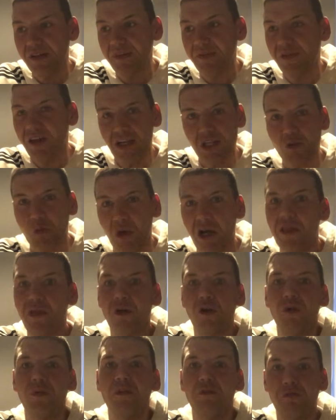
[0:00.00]
that's why
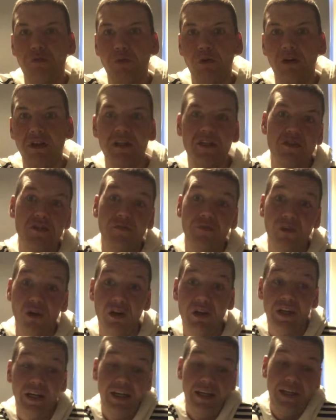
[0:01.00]
they're on the phone, because they've
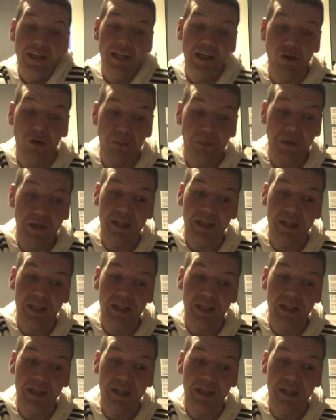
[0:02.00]
not got any help.